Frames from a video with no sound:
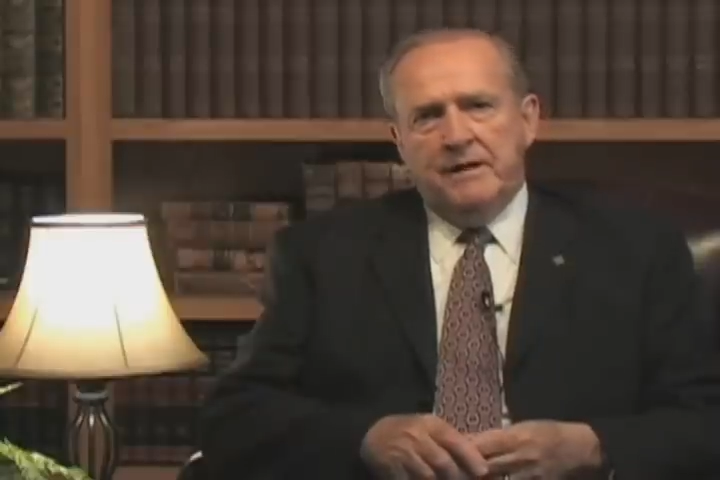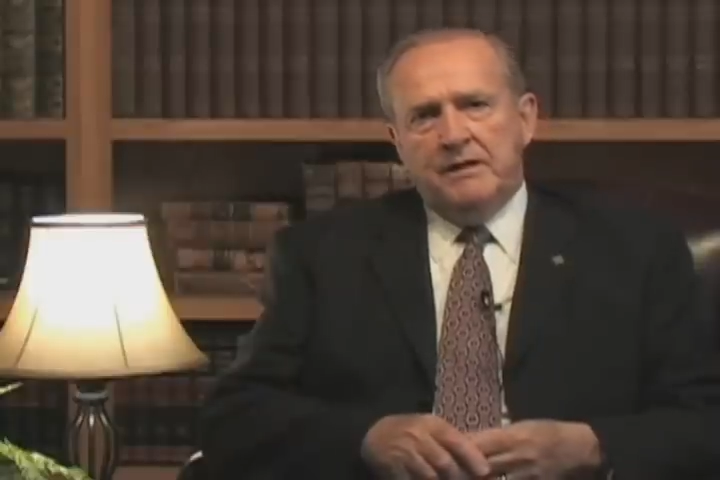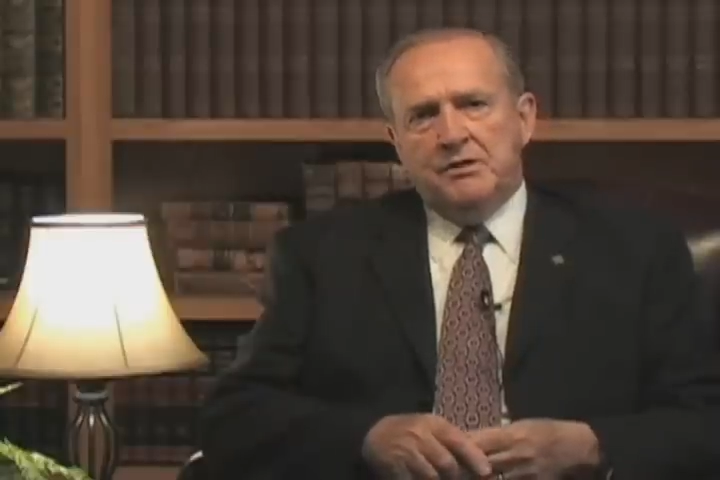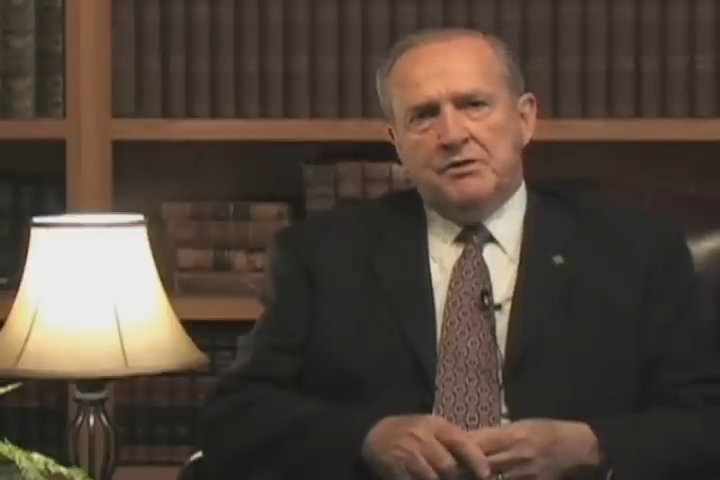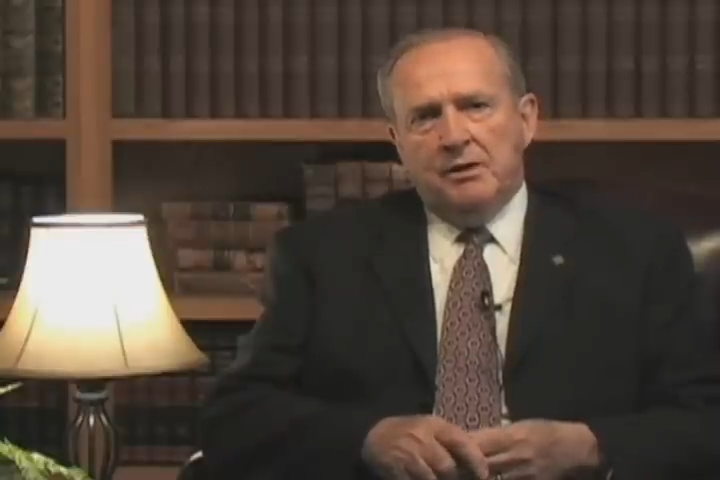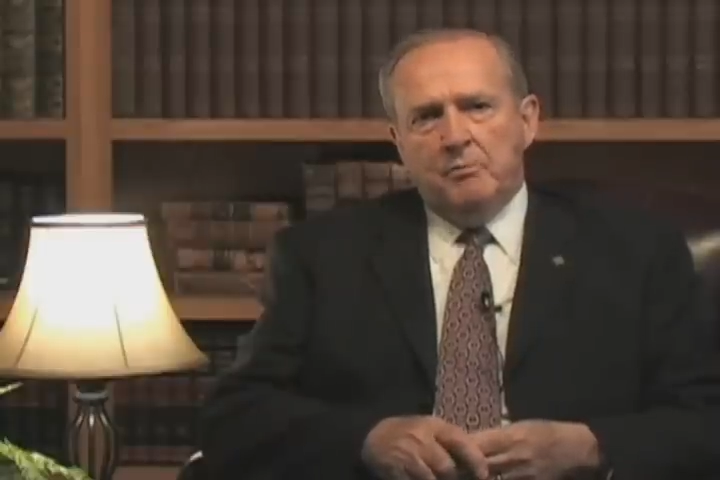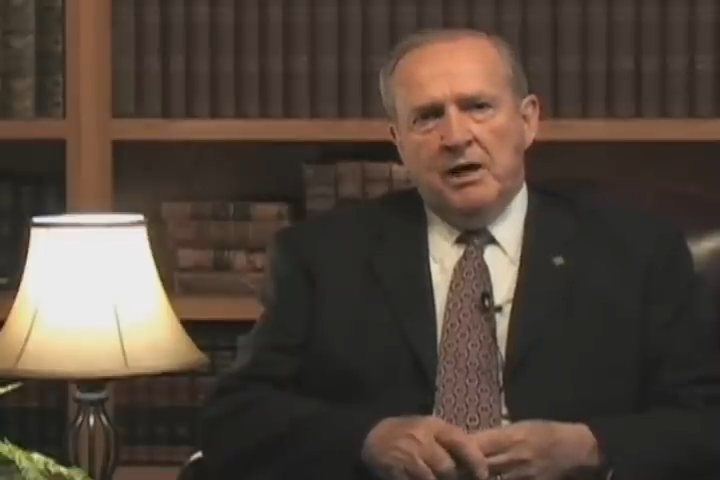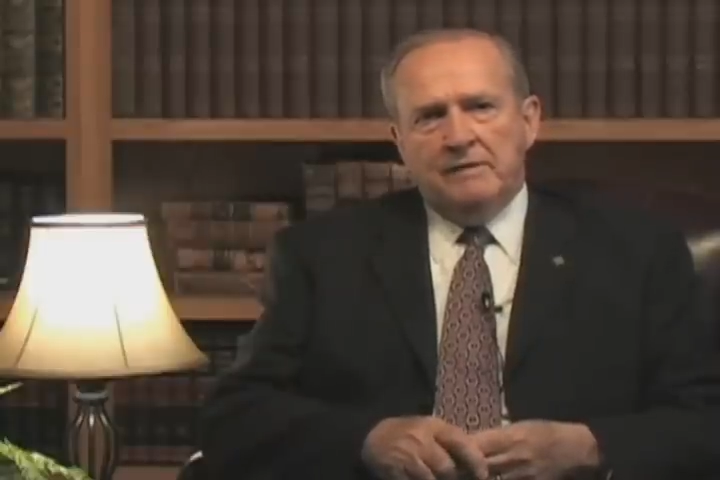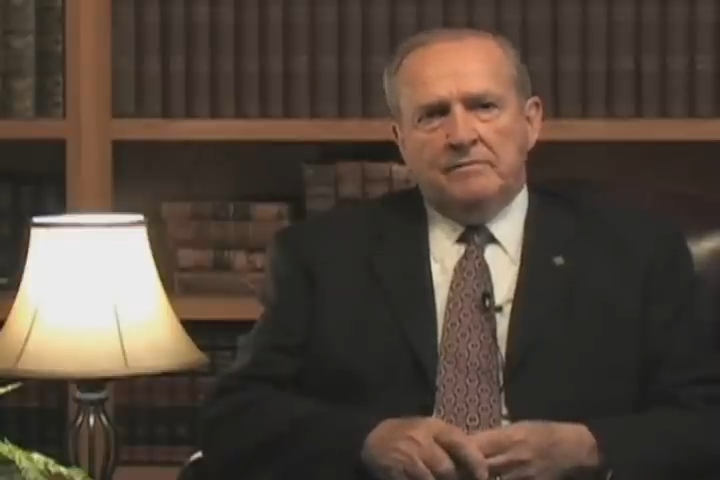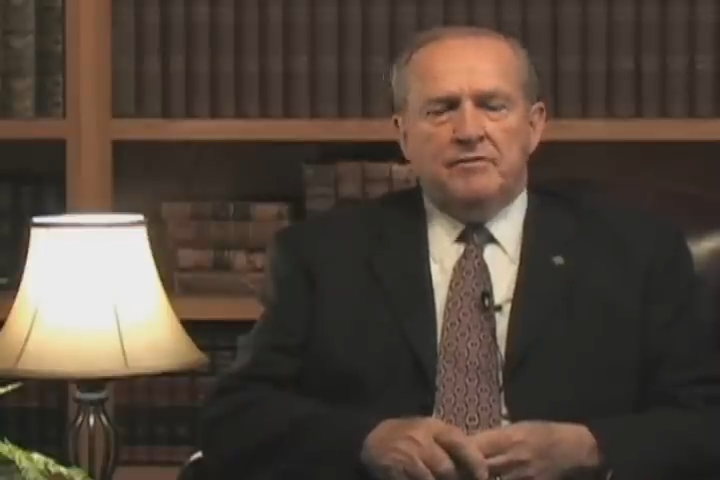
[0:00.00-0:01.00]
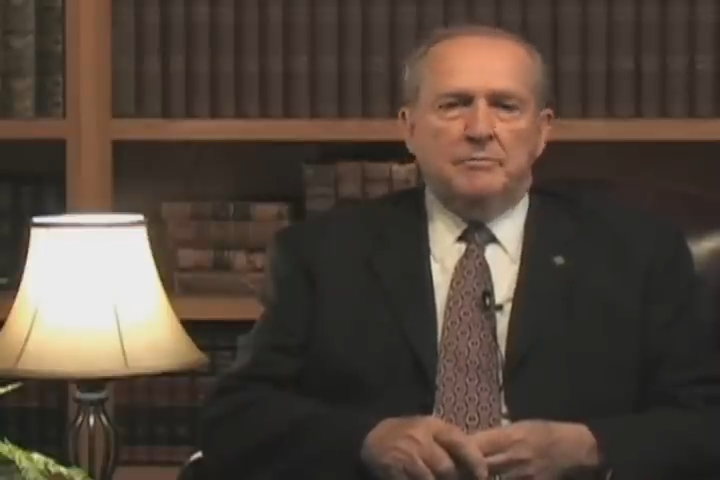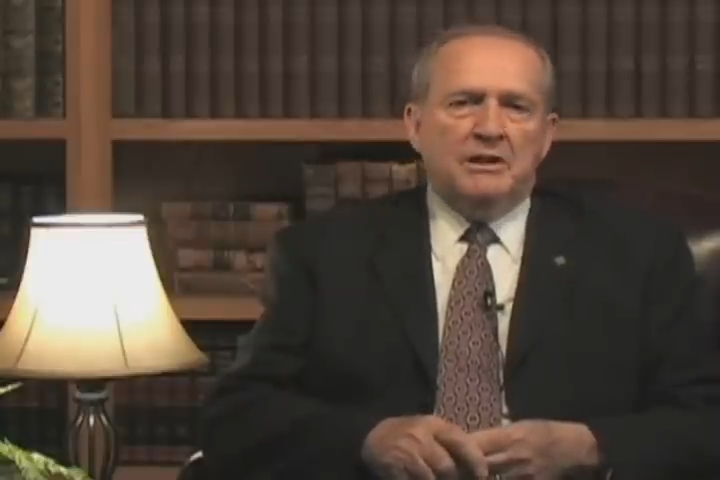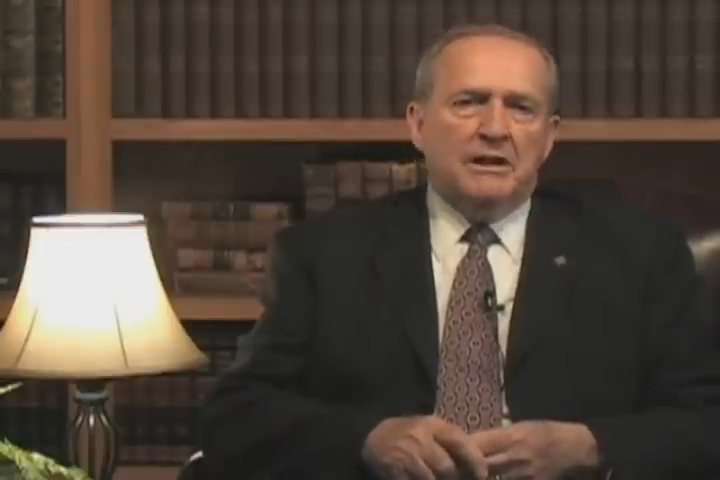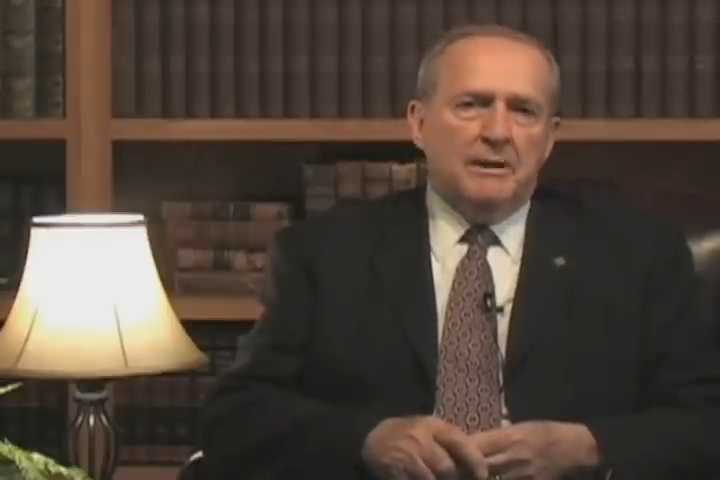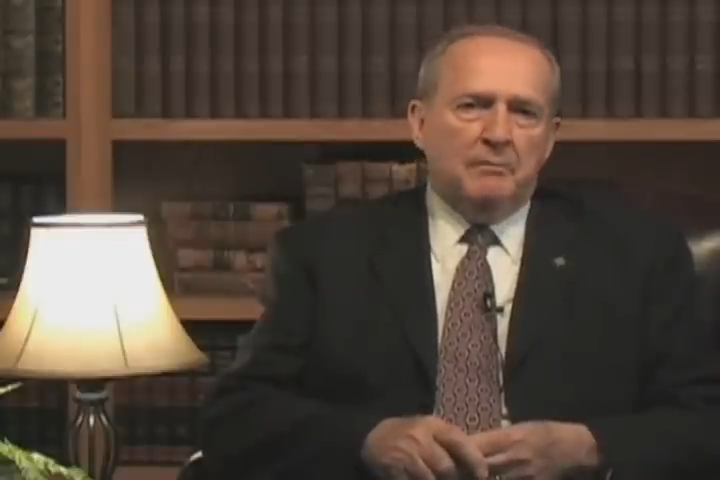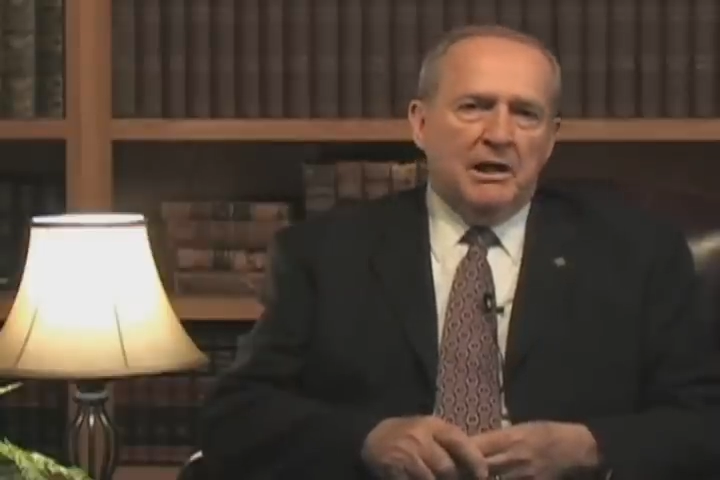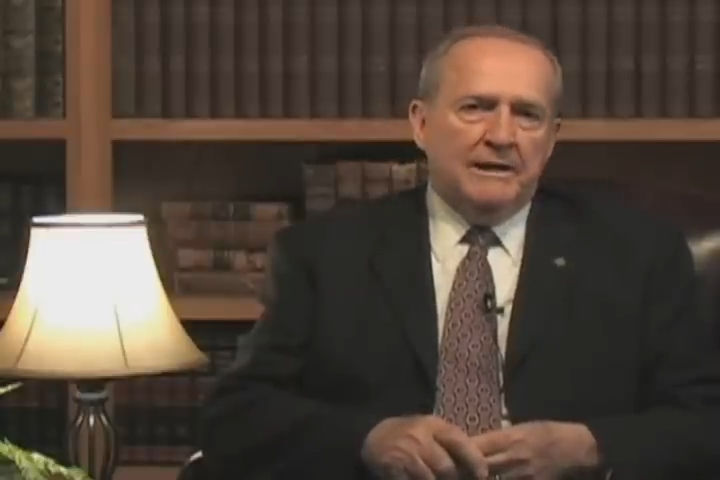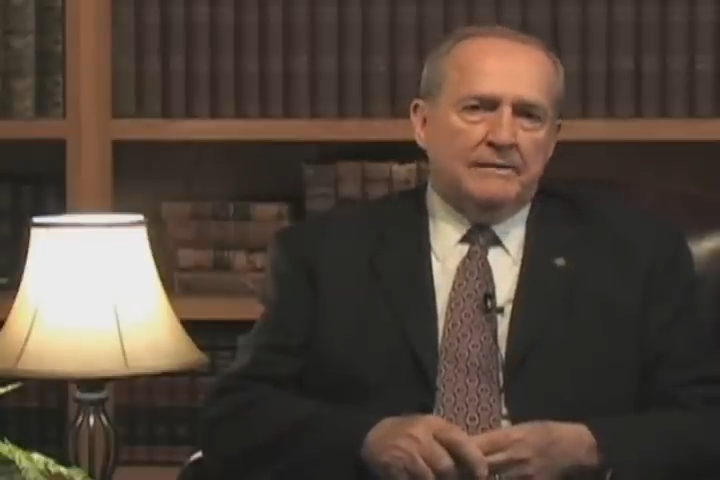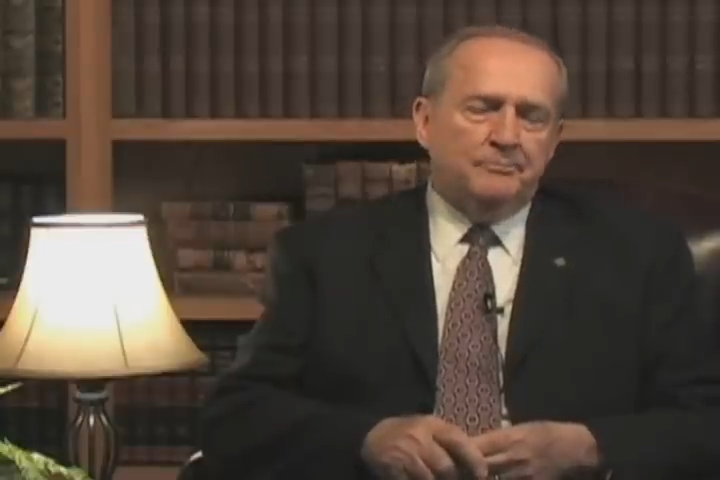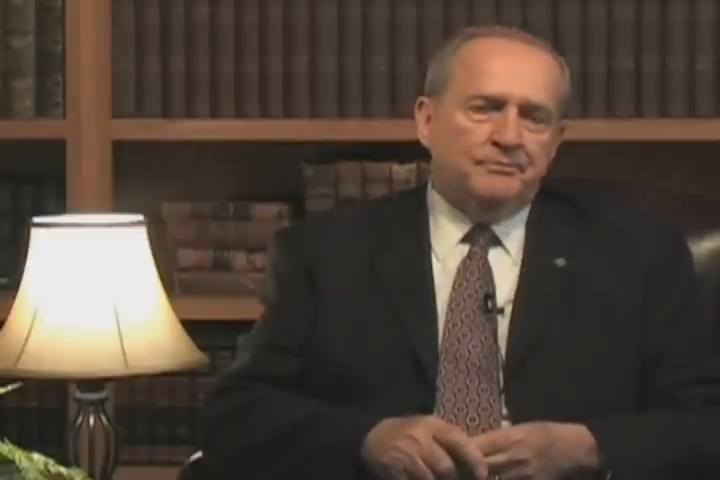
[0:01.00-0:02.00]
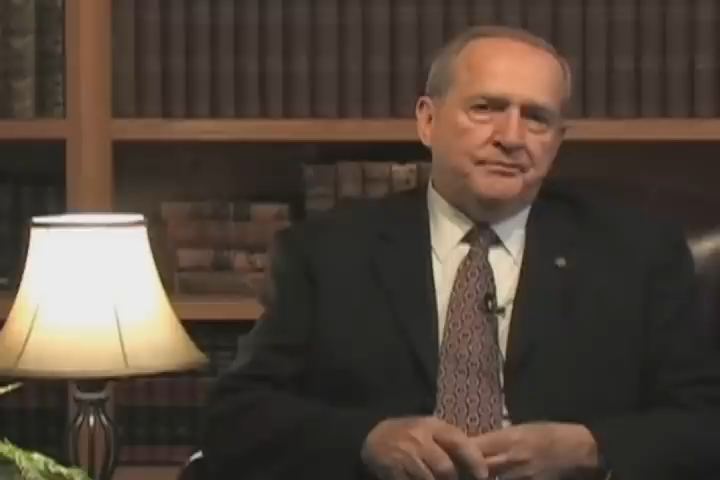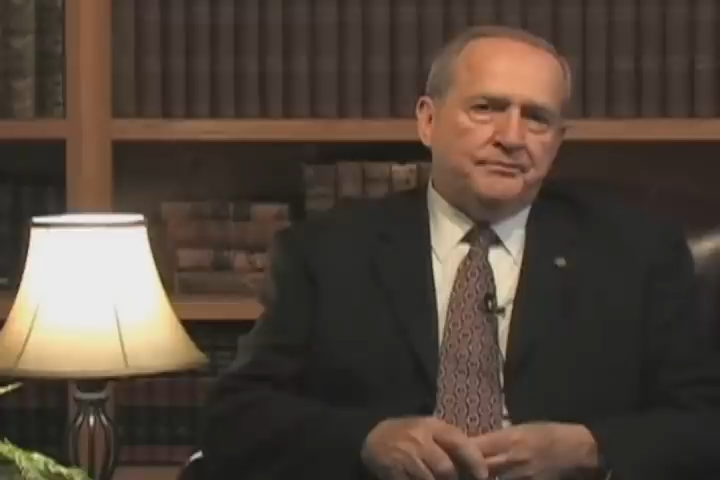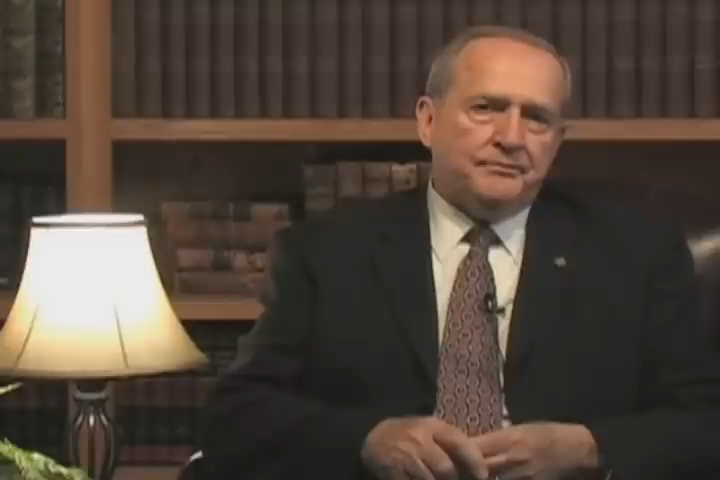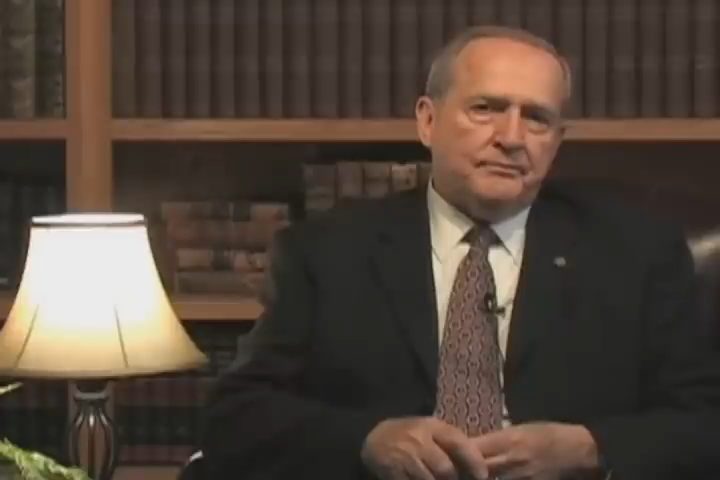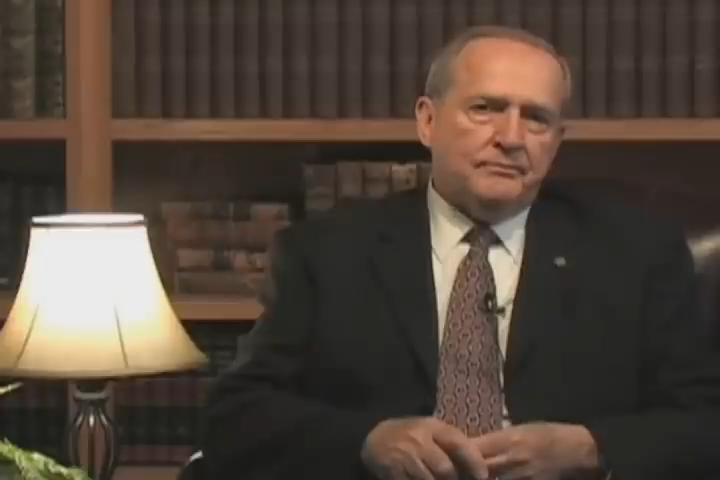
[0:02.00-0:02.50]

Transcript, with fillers: and faded somewhat from the limelight.